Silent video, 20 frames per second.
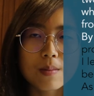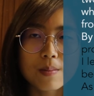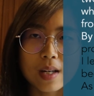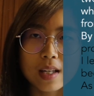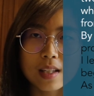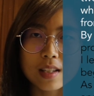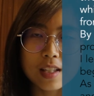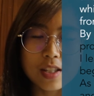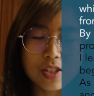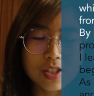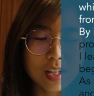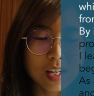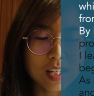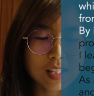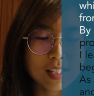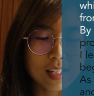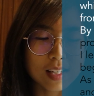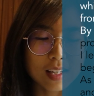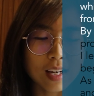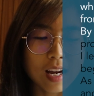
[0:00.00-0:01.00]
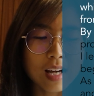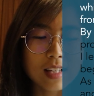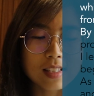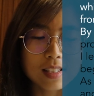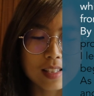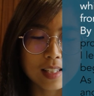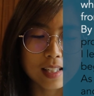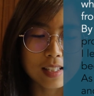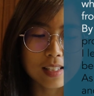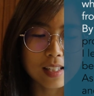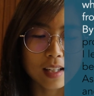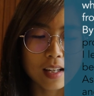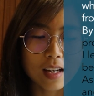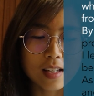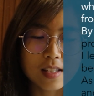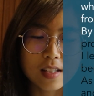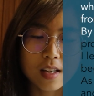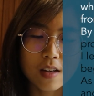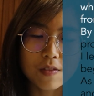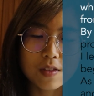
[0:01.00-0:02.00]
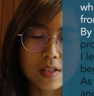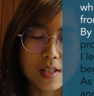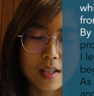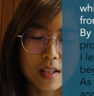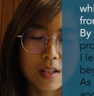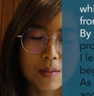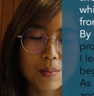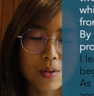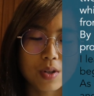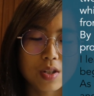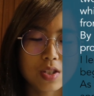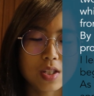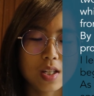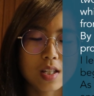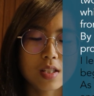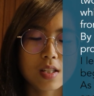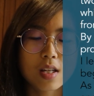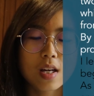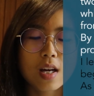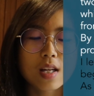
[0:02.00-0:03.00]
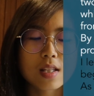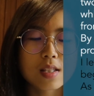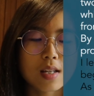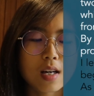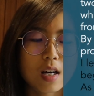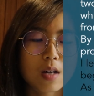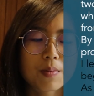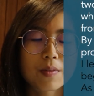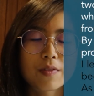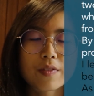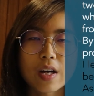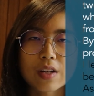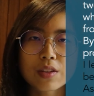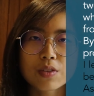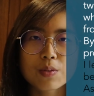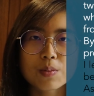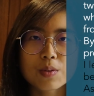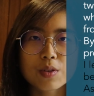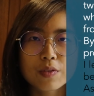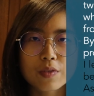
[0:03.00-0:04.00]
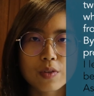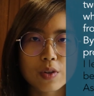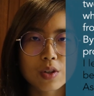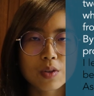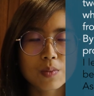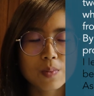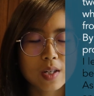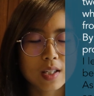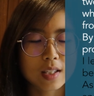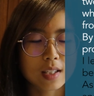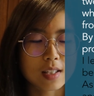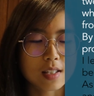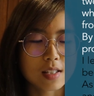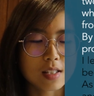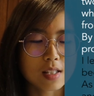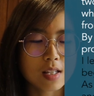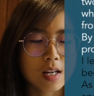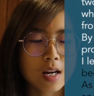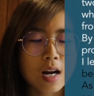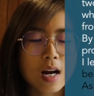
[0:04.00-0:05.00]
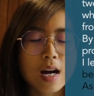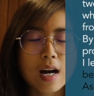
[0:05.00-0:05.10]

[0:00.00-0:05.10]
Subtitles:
By initiating and leading a service learning project to help vulnerable foreign workers,